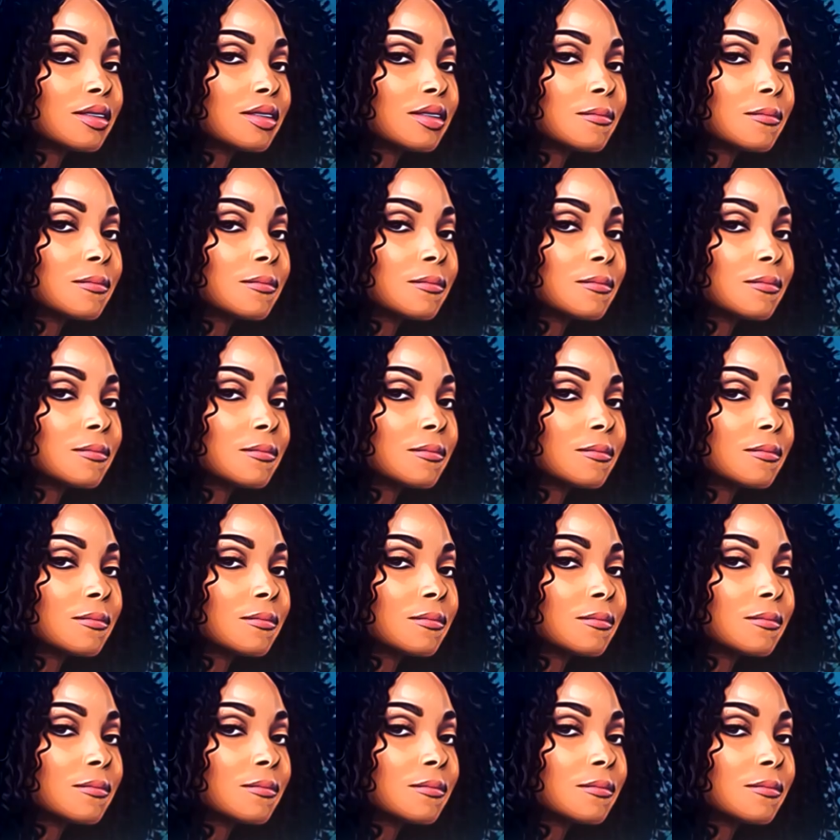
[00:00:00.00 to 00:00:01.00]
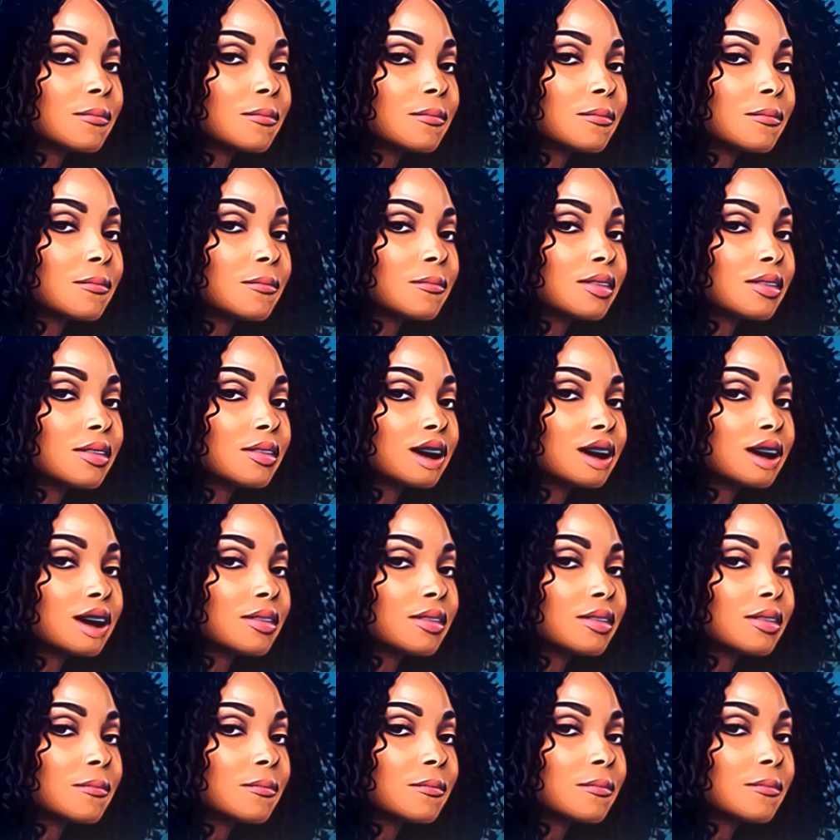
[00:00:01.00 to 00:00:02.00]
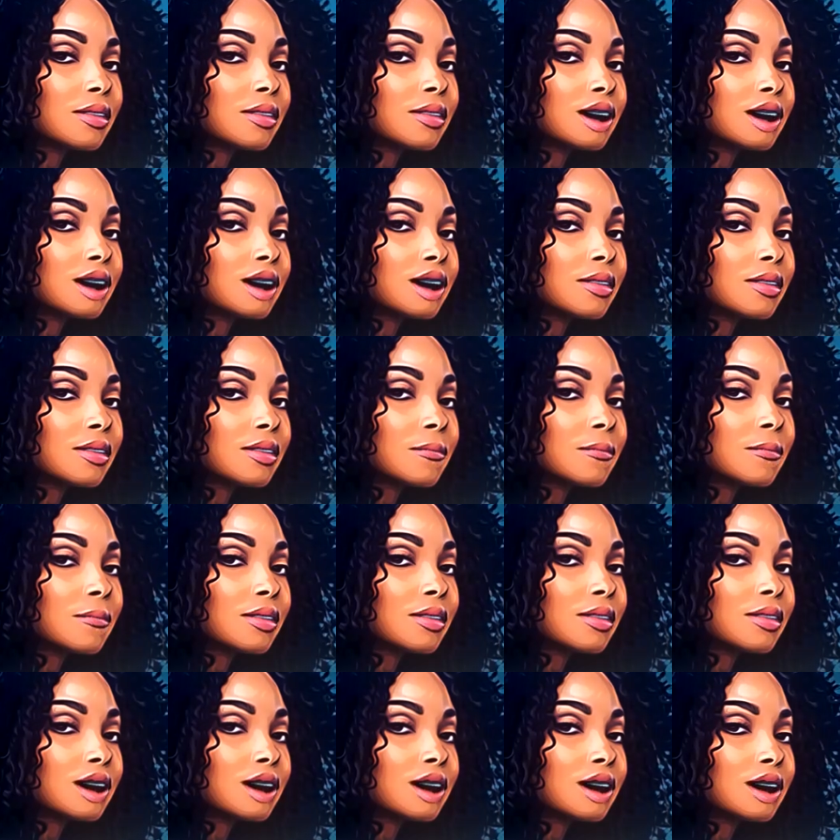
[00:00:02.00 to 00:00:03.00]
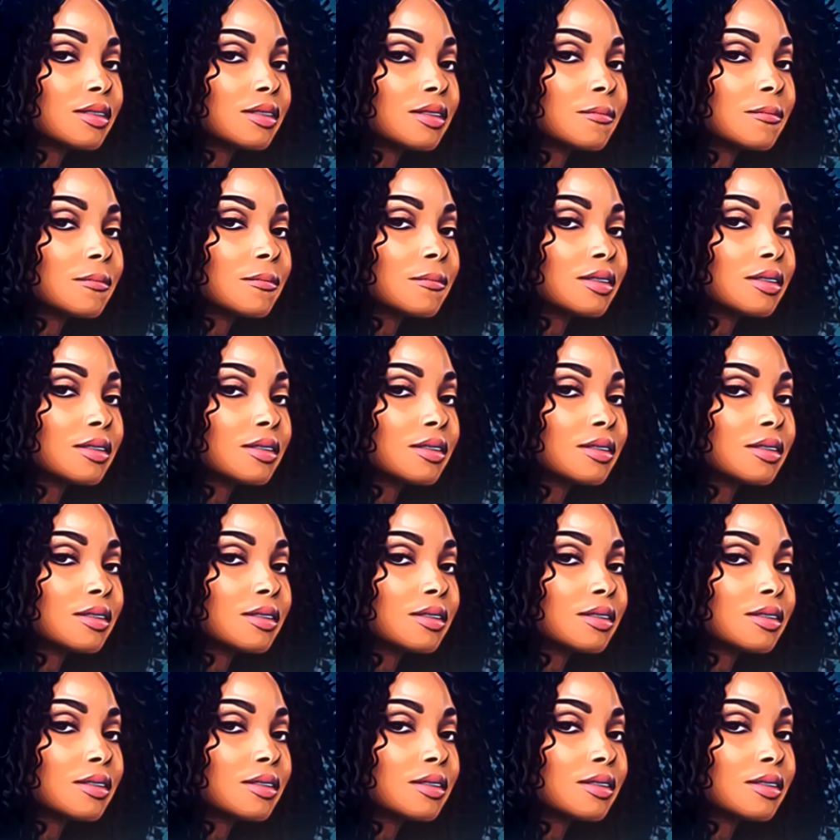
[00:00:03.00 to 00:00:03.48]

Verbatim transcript: definitely do not need a Morgan.